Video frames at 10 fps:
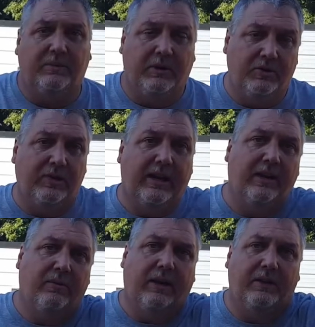I'm gonna drag
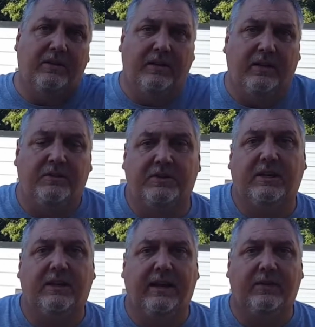it around to the other
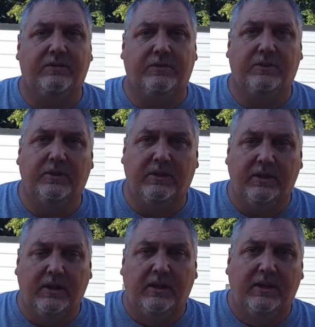side of the house for her to
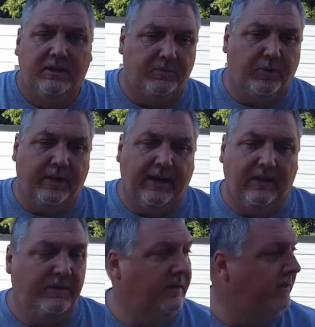spread
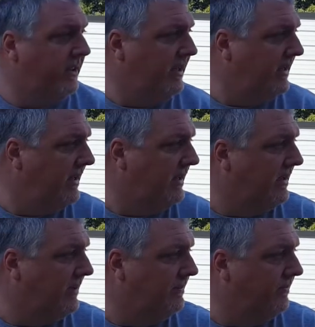out and everything and
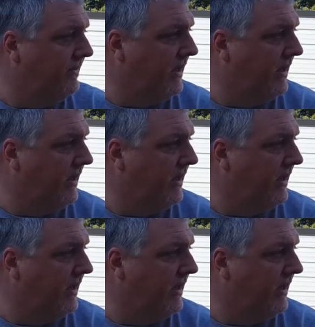um,